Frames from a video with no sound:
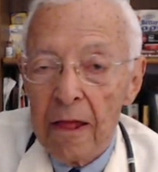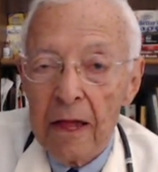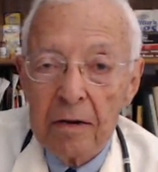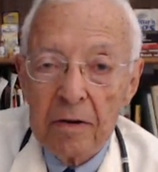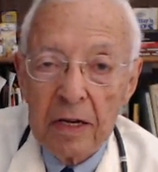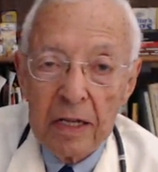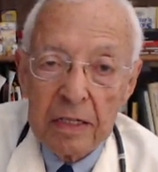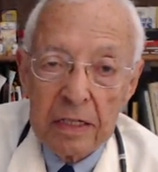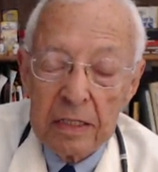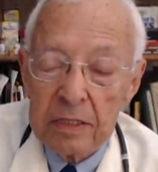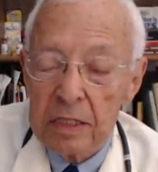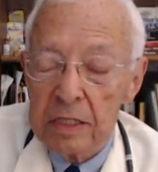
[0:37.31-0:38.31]
Well,
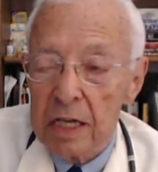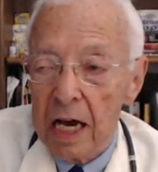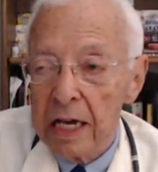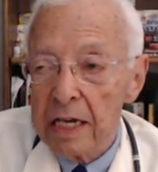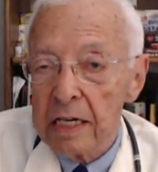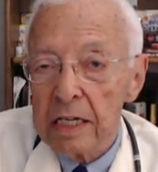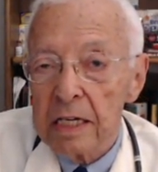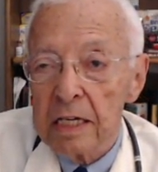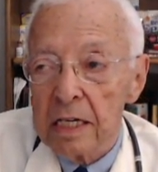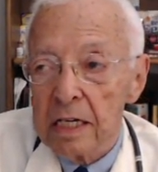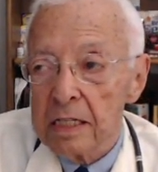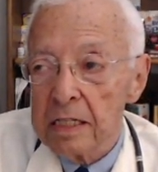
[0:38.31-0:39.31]
it's a diet
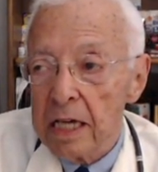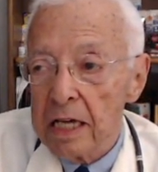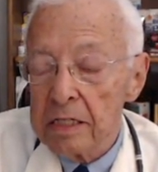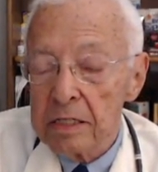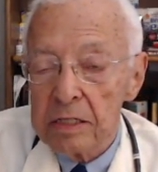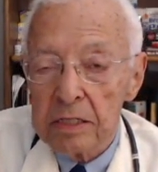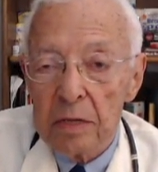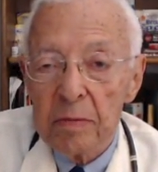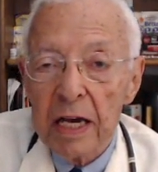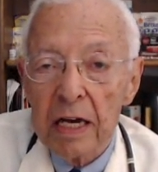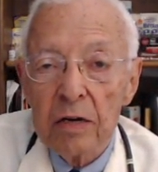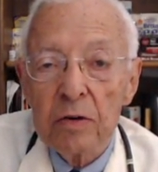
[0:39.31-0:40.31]
that
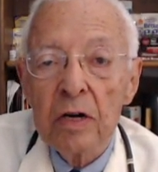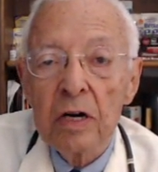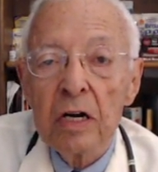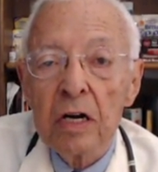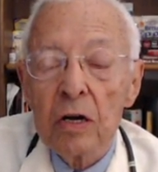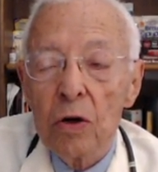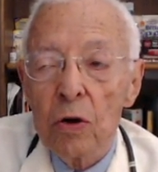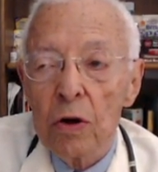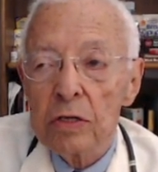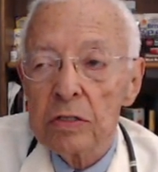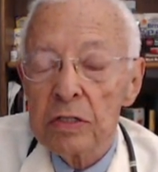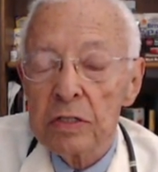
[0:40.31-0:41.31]
somehow
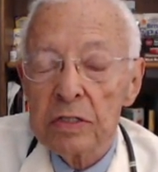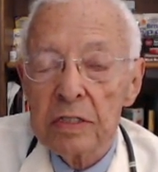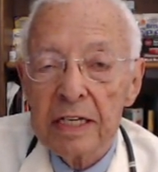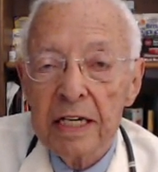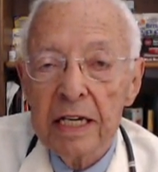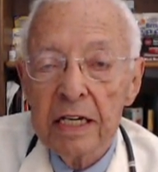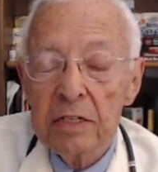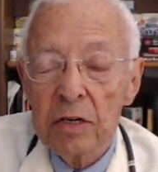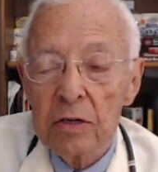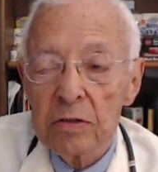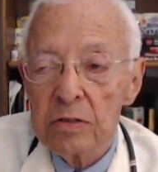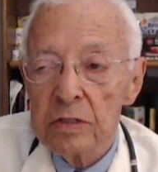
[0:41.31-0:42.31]
causes the
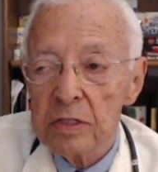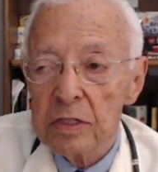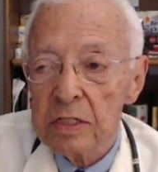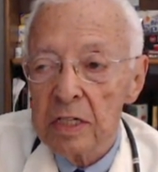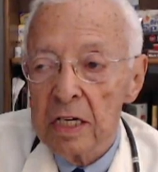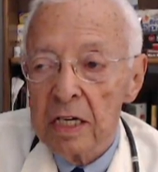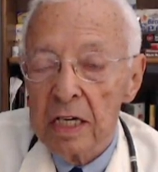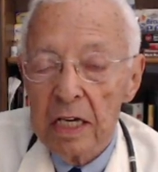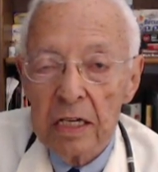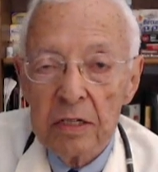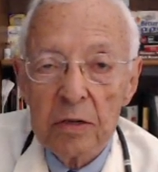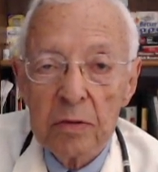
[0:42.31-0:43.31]
ketones
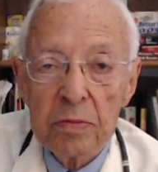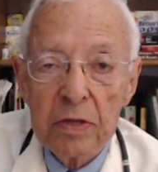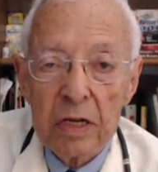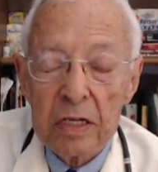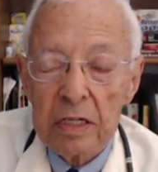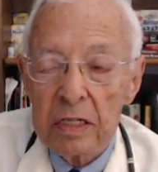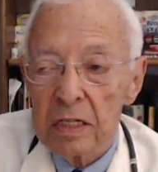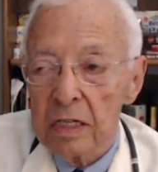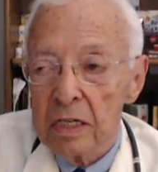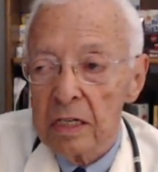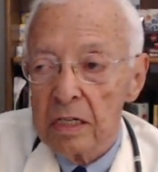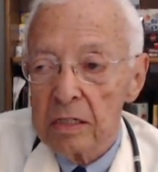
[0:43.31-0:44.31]
in your blood
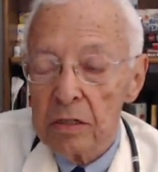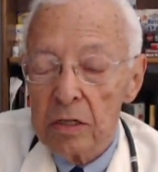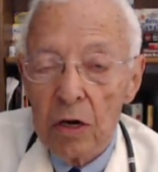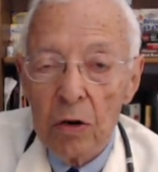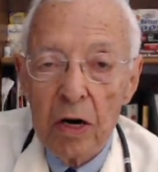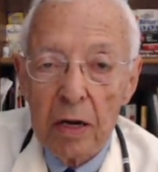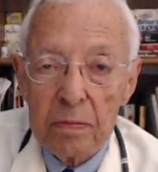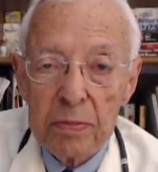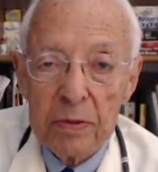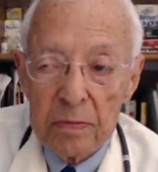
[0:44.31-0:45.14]
to go up